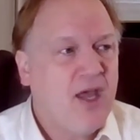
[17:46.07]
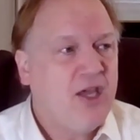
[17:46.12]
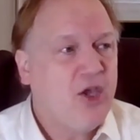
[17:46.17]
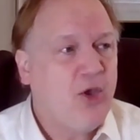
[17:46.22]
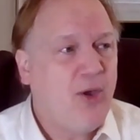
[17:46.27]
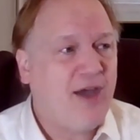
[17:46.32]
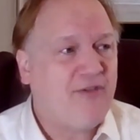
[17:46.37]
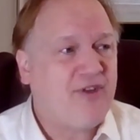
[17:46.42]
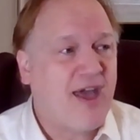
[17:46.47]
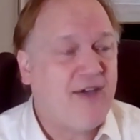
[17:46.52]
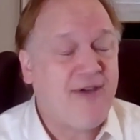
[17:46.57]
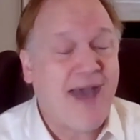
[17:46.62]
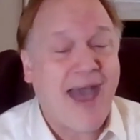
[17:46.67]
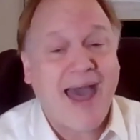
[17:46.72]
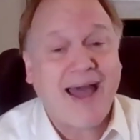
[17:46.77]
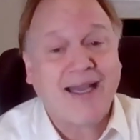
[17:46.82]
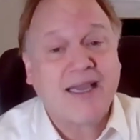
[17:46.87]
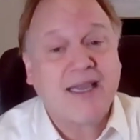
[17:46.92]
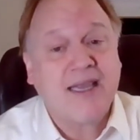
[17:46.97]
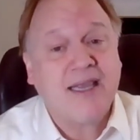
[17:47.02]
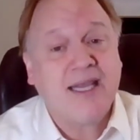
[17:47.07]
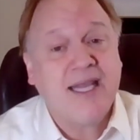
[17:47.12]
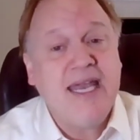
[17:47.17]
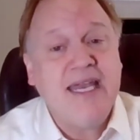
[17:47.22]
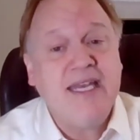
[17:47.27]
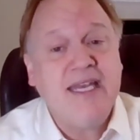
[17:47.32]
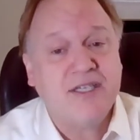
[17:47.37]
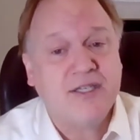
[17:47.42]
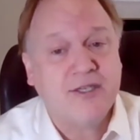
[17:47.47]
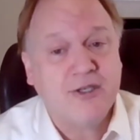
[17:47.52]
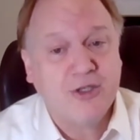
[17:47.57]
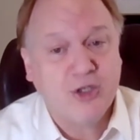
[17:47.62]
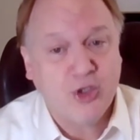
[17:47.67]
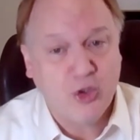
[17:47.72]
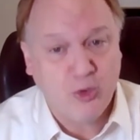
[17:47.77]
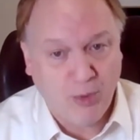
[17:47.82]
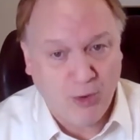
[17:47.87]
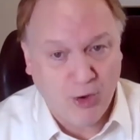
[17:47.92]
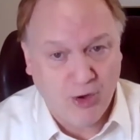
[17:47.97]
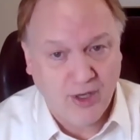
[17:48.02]
You have to have at least
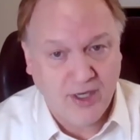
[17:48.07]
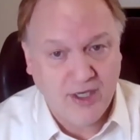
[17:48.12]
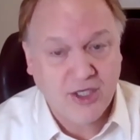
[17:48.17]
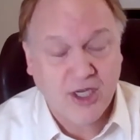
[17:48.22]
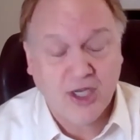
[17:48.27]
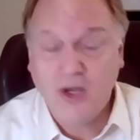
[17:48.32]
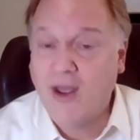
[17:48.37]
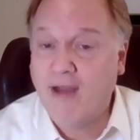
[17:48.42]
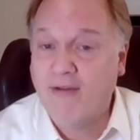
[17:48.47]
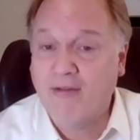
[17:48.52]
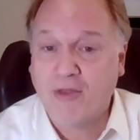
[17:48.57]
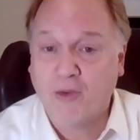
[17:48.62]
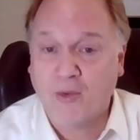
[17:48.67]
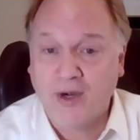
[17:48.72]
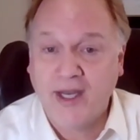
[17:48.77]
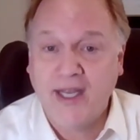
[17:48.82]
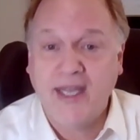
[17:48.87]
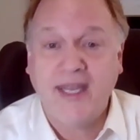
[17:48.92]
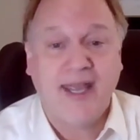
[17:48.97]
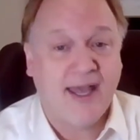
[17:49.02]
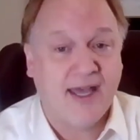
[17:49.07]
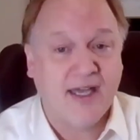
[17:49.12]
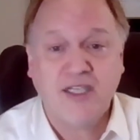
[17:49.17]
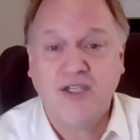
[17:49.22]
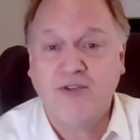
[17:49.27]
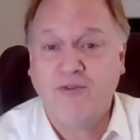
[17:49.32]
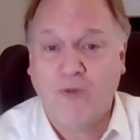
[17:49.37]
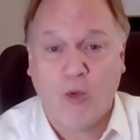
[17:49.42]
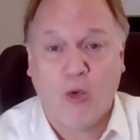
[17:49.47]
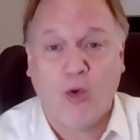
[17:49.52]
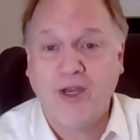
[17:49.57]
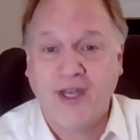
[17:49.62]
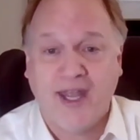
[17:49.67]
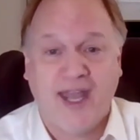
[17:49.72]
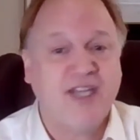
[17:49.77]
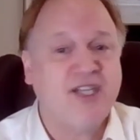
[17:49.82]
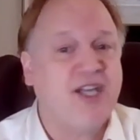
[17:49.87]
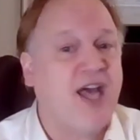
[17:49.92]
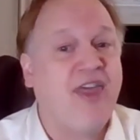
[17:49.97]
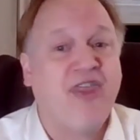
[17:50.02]
two parties. Can you have three? Yes. Four?
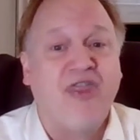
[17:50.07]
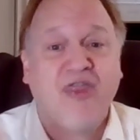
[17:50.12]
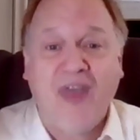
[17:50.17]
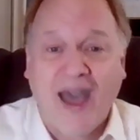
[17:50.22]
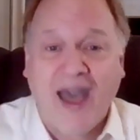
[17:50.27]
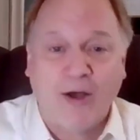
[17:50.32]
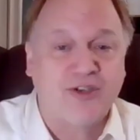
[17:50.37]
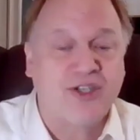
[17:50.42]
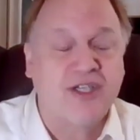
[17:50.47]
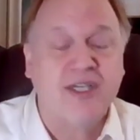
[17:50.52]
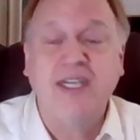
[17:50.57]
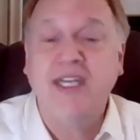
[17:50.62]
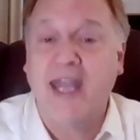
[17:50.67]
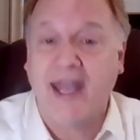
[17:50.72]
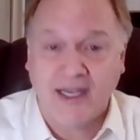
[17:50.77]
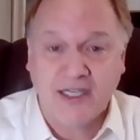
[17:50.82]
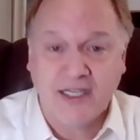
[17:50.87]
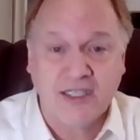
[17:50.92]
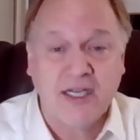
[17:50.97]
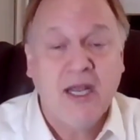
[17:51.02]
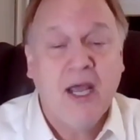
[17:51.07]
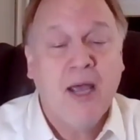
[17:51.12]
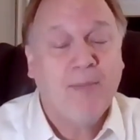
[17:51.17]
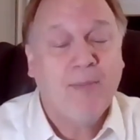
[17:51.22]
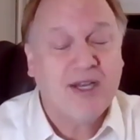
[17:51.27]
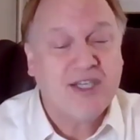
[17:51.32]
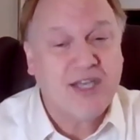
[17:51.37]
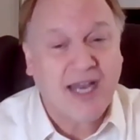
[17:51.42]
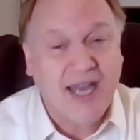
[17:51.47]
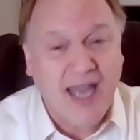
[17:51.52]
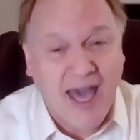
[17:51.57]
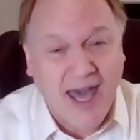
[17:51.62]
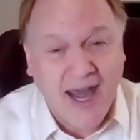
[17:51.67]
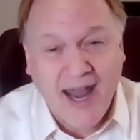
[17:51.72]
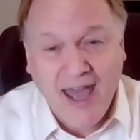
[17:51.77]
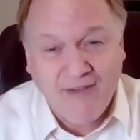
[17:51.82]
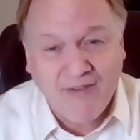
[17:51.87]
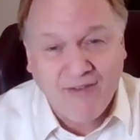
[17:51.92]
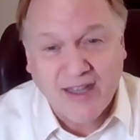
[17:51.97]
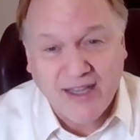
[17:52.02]
Yes. 1,000? Yes. But you got
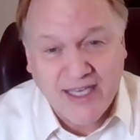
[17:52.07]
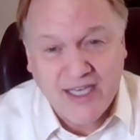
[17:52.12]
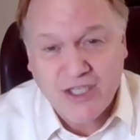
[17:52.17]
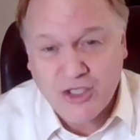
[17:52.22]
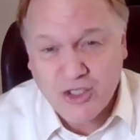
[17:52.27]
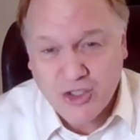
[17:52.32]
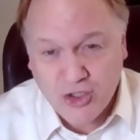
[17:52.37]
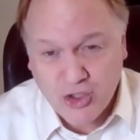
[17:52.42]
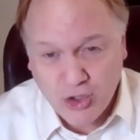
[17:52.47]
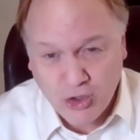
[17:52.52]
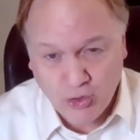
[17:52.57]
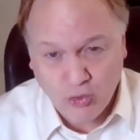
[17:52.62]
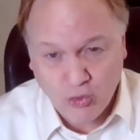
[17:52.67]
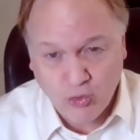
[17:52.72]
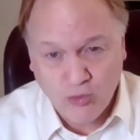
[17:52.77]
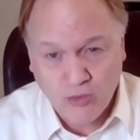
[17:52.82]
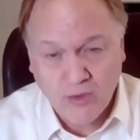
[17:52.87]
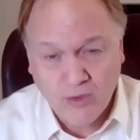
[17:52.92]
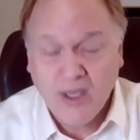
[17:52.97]
to have at least two.